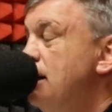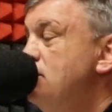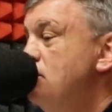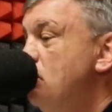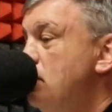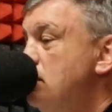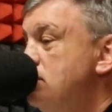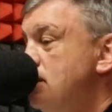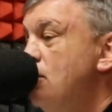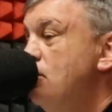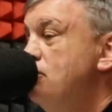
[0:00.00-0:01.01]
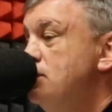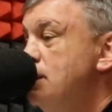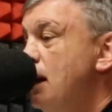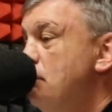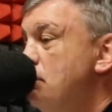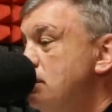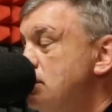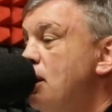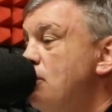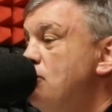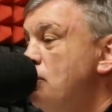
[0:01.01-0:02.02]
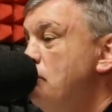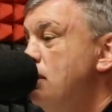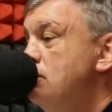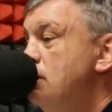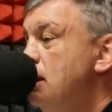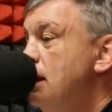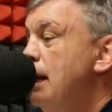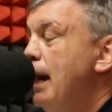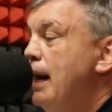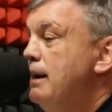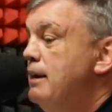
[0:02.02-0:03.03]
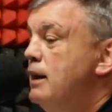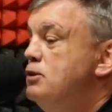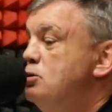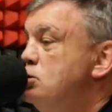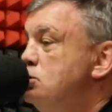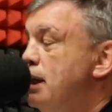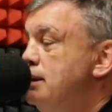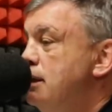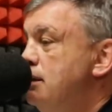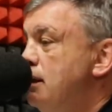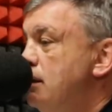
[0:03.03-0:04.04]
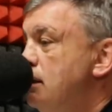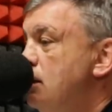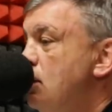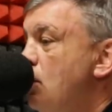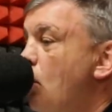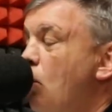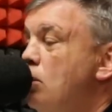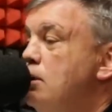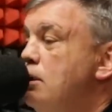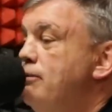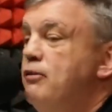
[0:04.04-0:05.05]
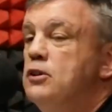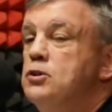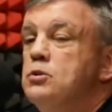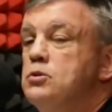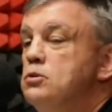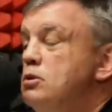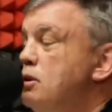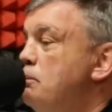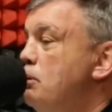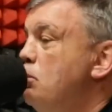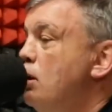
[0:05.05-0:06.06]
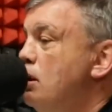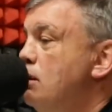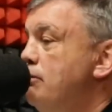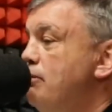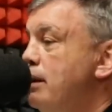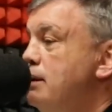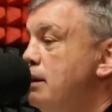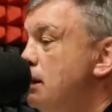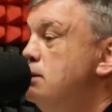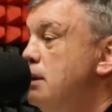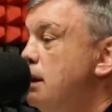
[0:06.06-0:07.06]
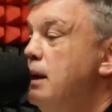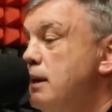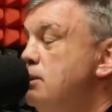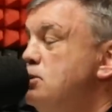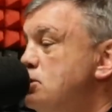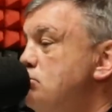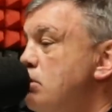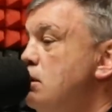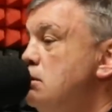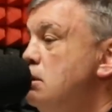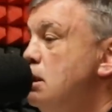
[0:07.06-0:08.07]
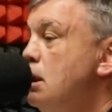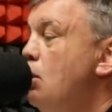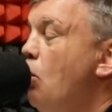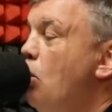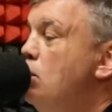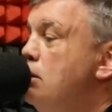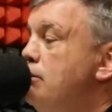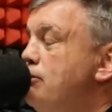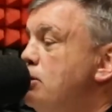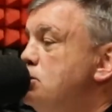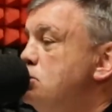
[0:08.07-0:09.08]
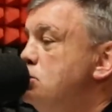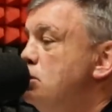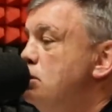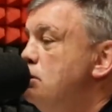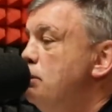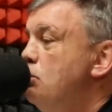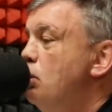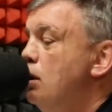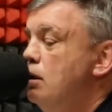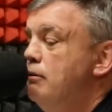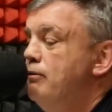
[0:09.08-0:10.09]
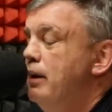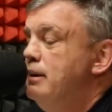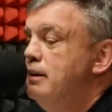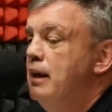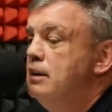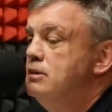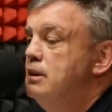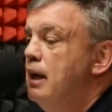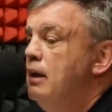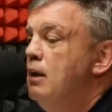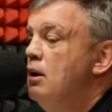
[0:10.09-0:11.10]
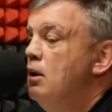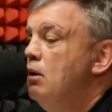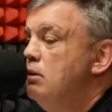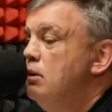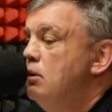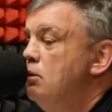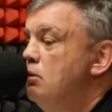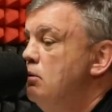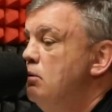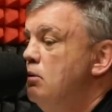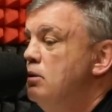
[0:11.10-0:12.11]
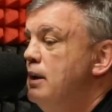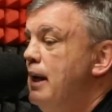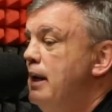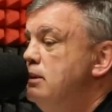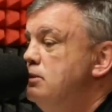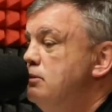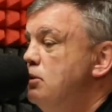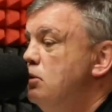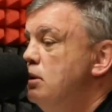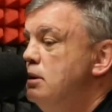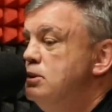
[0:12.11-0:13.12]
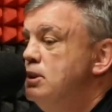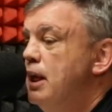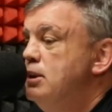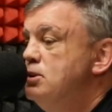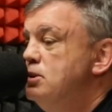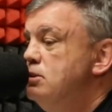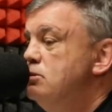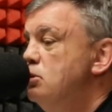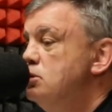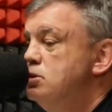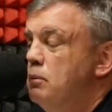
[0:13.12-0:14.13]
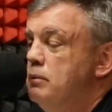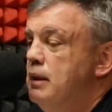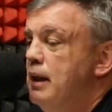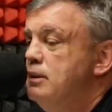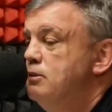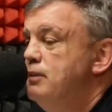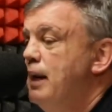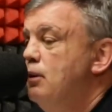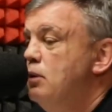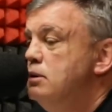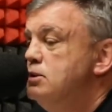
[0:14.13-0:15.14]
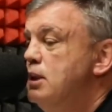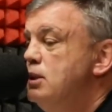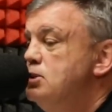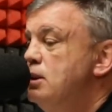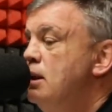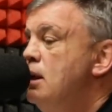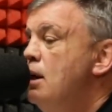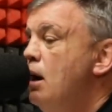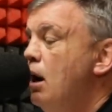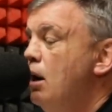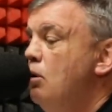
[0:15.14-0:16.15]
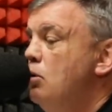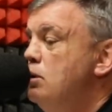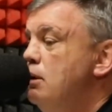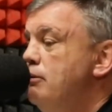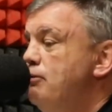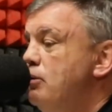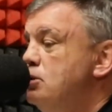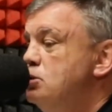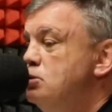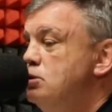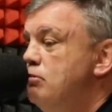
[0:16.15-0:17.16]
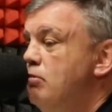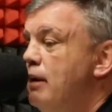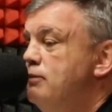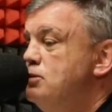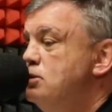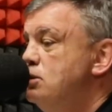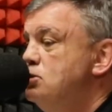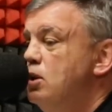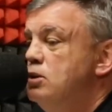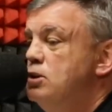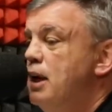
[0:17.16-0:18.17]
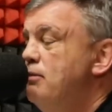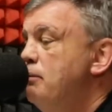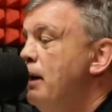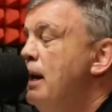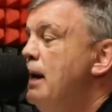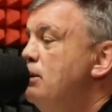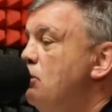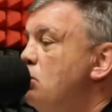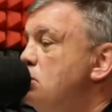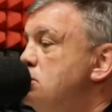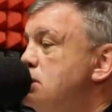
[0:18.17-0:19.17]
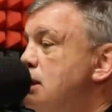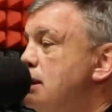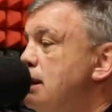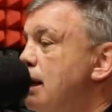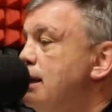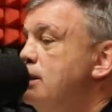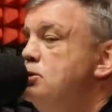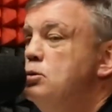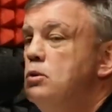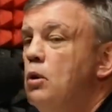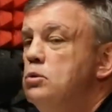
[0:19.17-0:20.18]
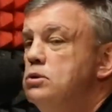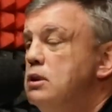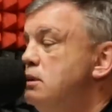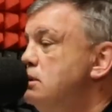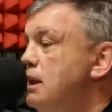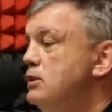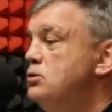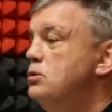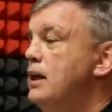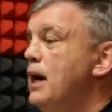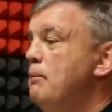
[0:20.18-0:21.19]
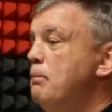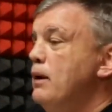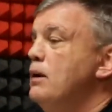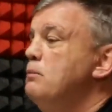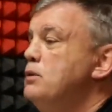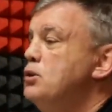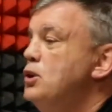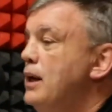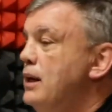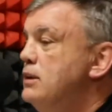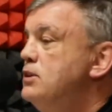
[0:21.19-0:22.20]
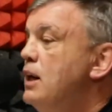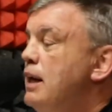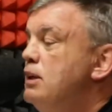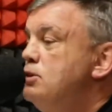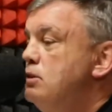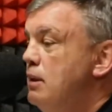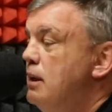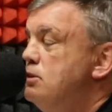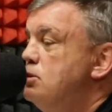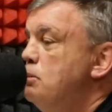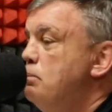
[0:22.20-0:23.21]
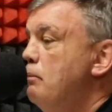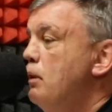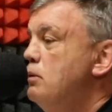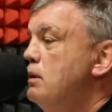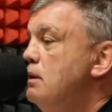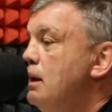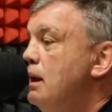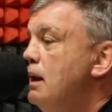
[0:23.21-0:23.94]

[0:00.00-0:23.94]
And you know what? It's a hell of a tab. It's a hell of a bill. And guess who's at the dinner? All the officials who's going to be working the fight the next day. Yeah, this is real. All the officials who are going to be working the fight the next day, you know, all the heads of the organization or some of the heads of that organization, all the officials, the refs, the judge, everybody, they're all sitting there. Guess who the host is? Guess who the guy to check is? It's the promoter.